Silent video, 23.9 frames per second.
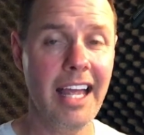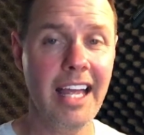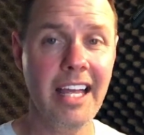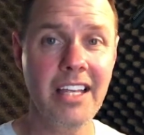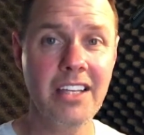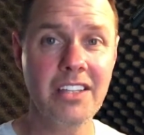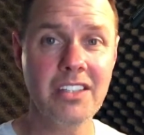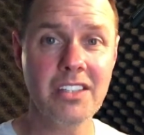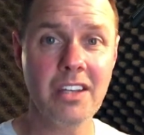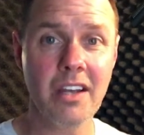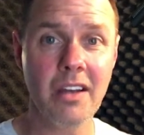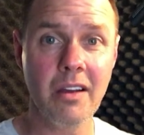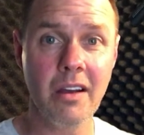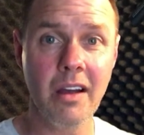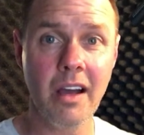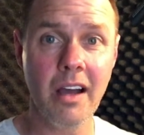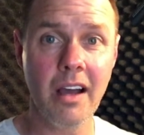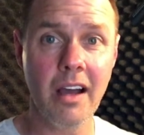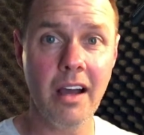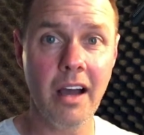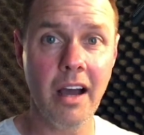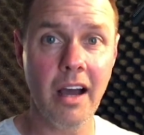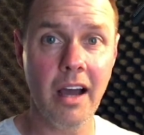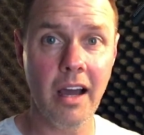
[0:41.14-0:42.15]
is,
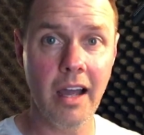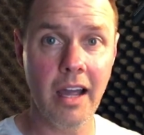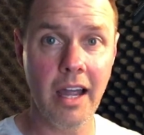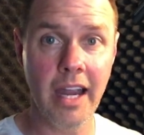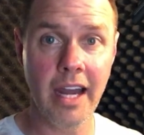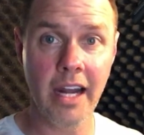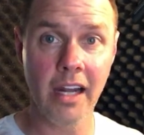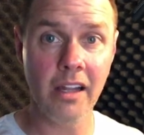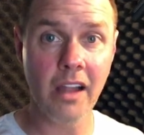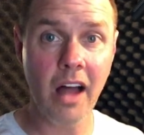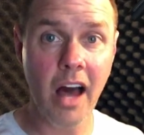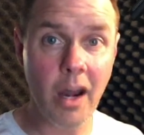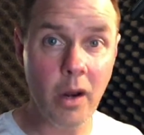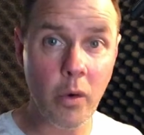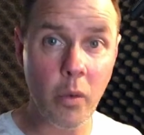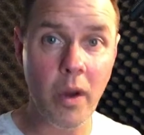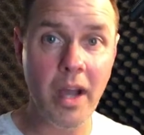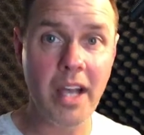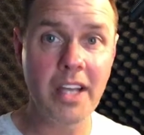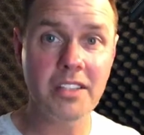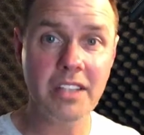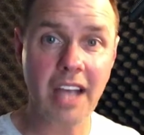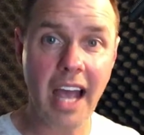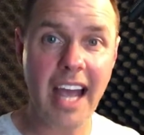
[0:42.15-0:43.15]
in a lot of
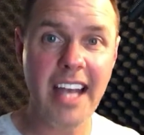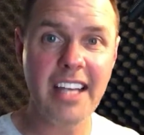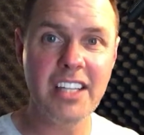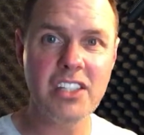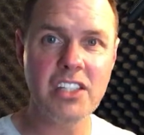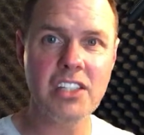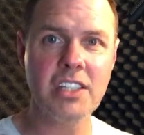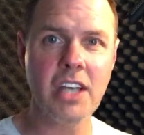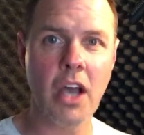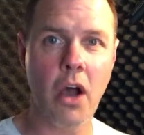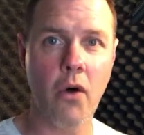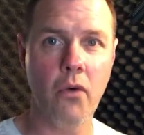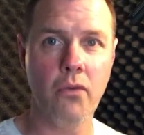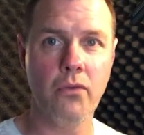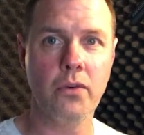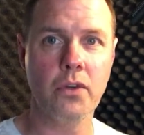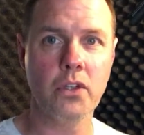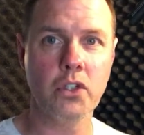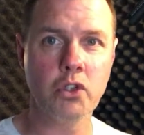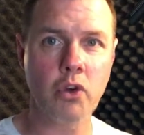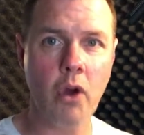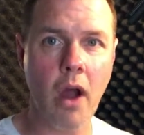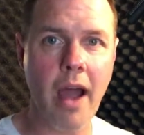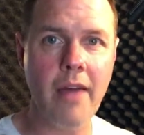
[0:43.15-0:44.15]
ways, a
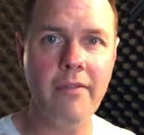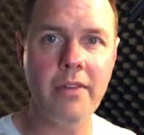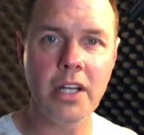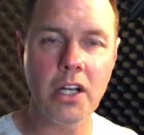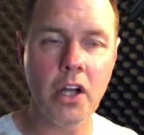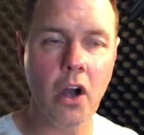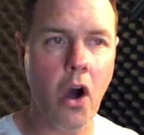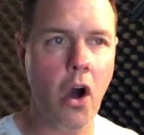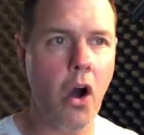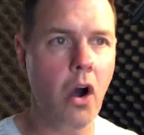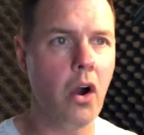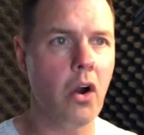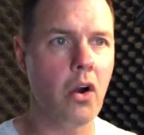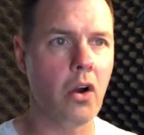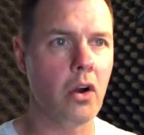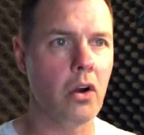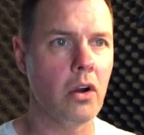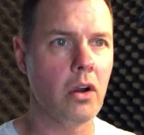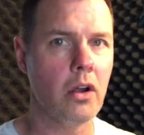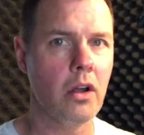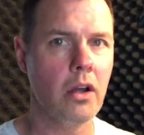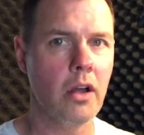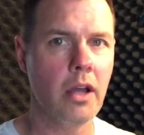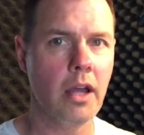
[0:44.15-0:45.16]
self driving
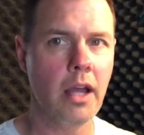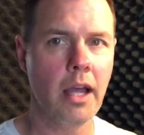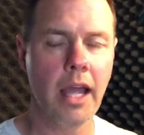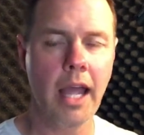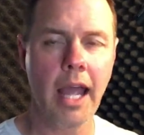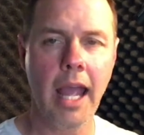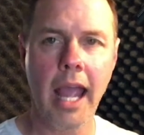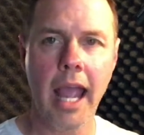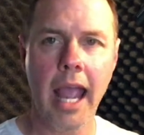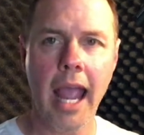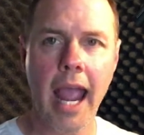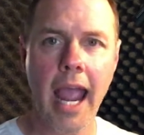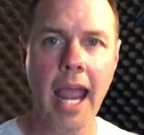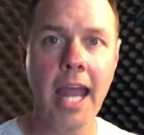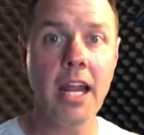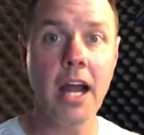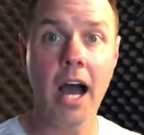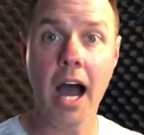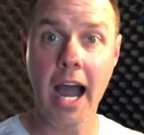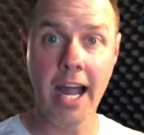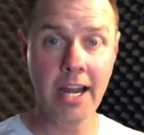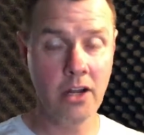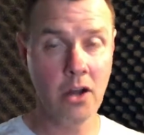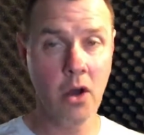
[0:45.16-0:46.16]
car.
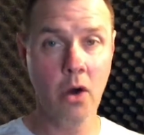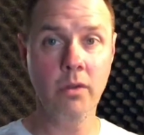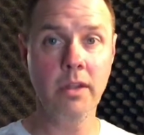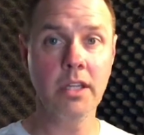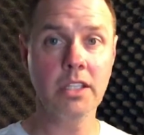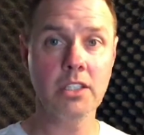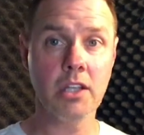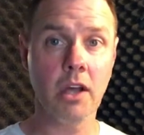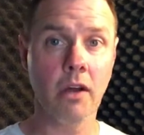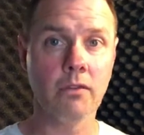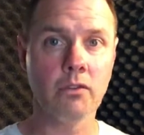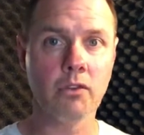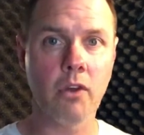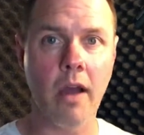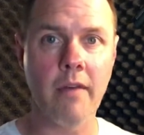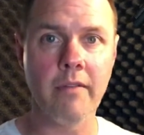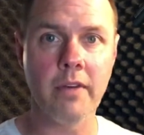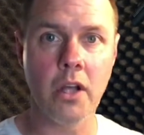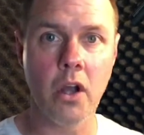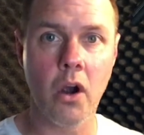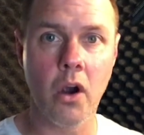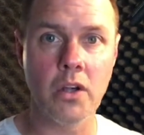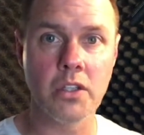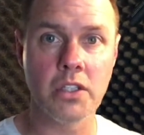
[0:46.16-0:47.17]
And I know that self
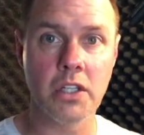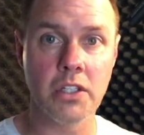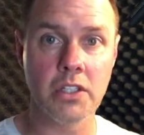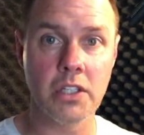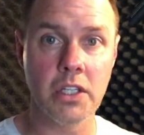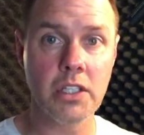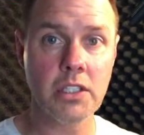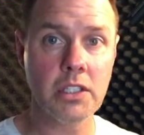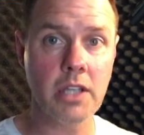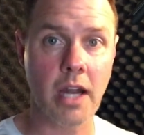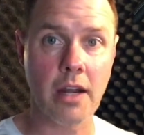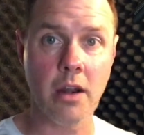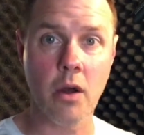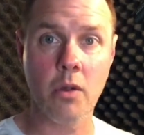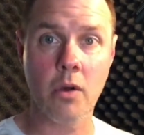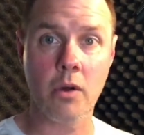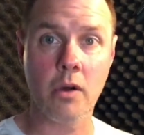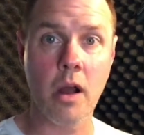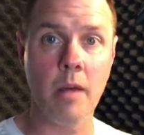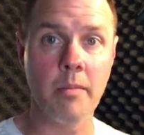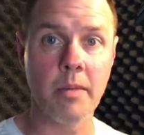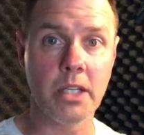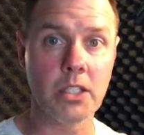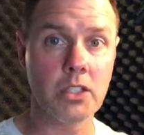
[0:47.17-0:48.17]
driving cars exist. I know
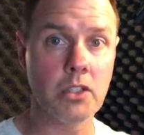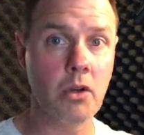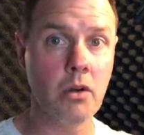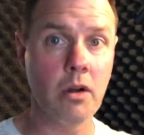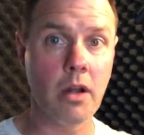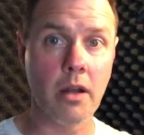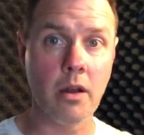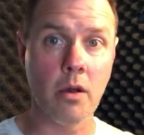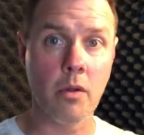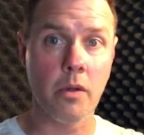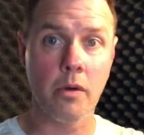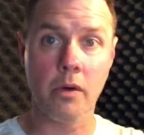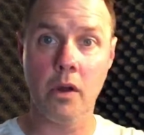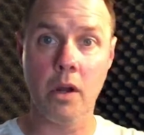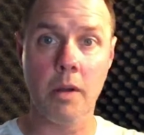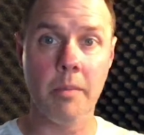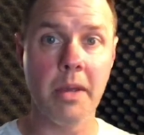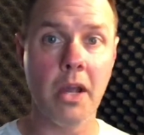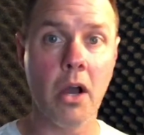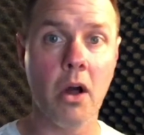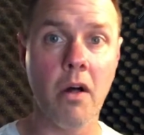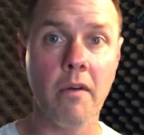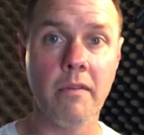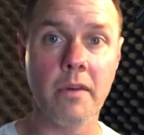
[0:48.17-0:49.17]
they're coming soon. I know they're going
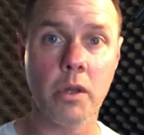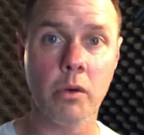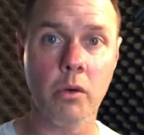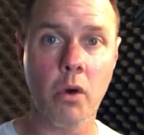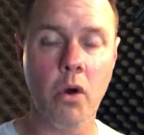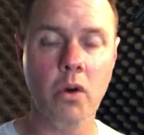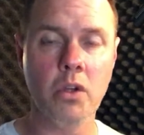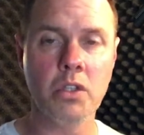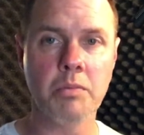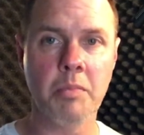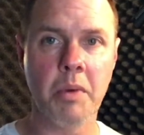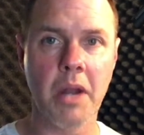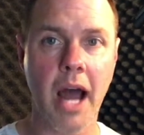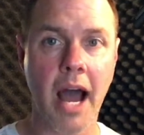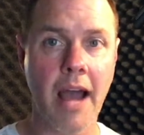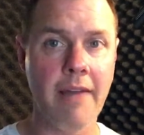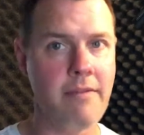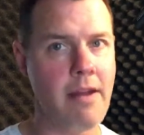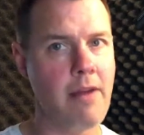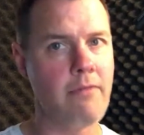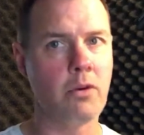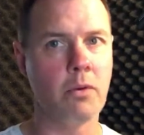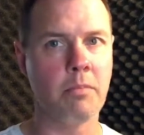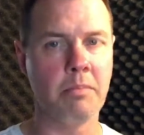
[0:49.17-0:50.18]
to be all over the roads, but
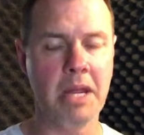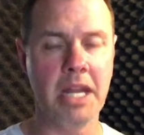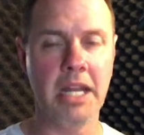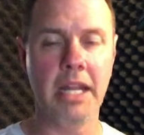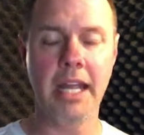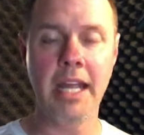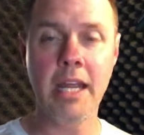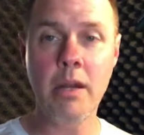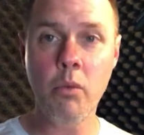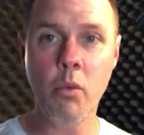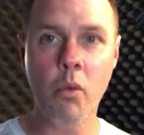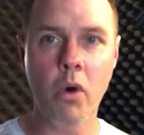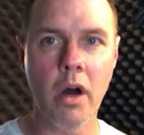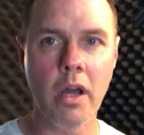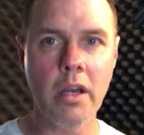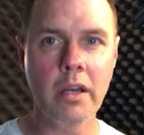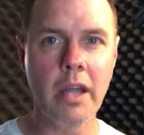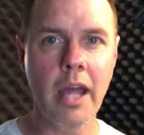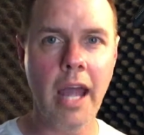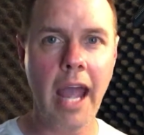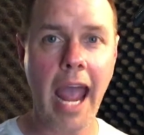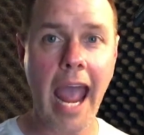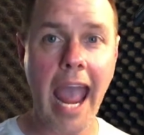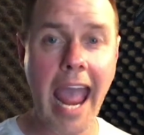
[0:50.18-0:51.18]
I've never been in
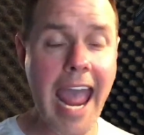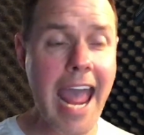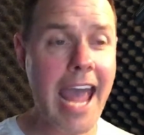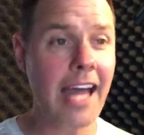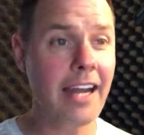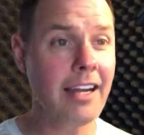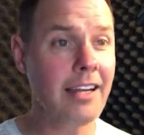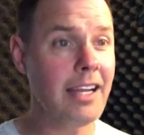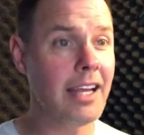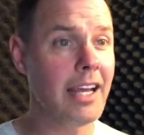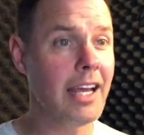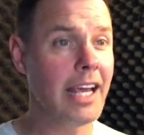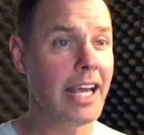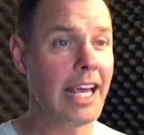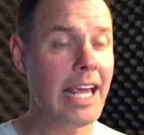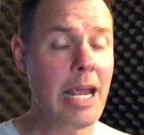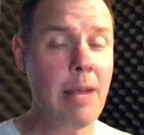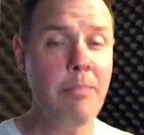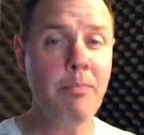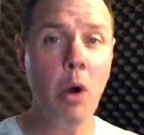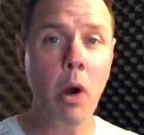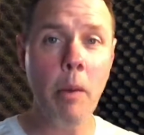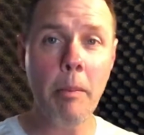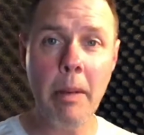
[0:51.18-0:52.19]
one. And
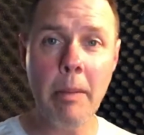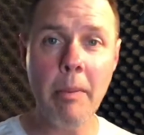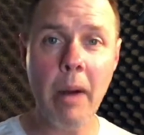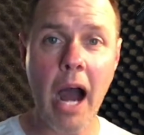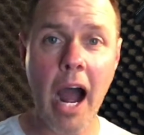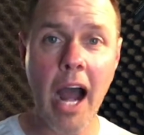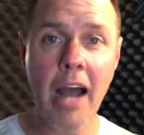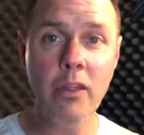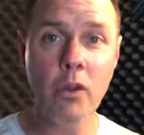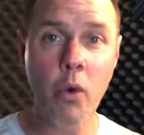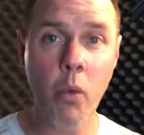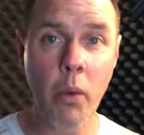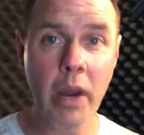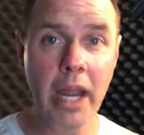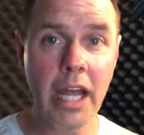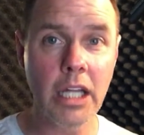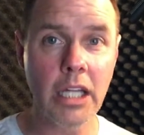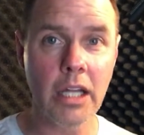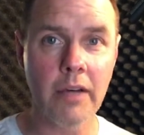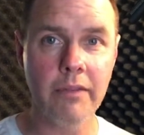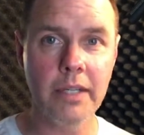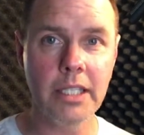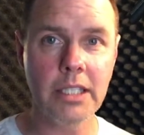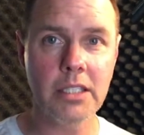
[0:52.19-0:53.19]
he put me behind the
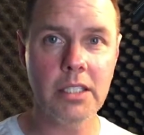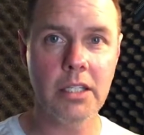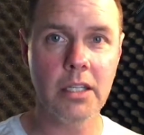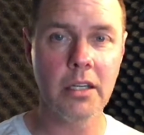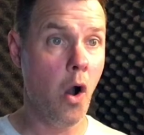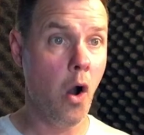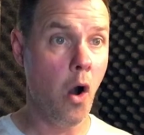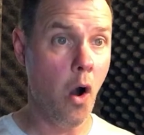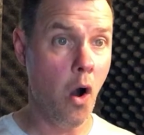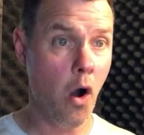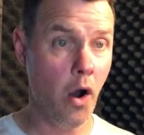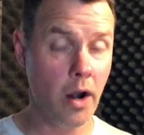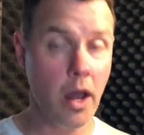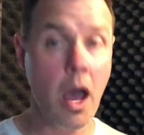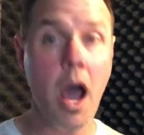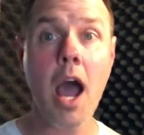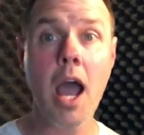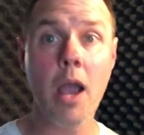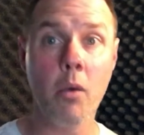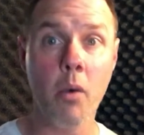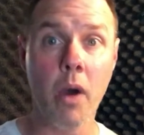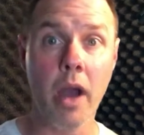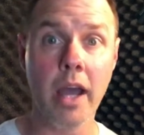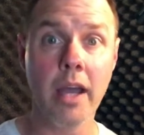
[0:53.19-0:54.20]
wheel of it on a
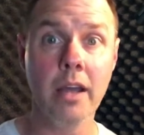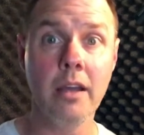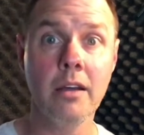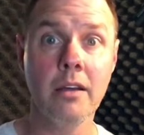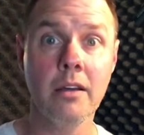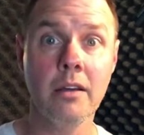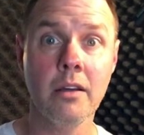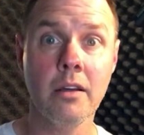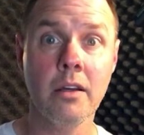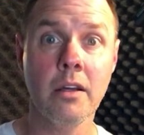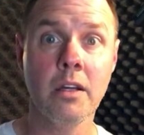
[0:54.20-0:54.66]
highway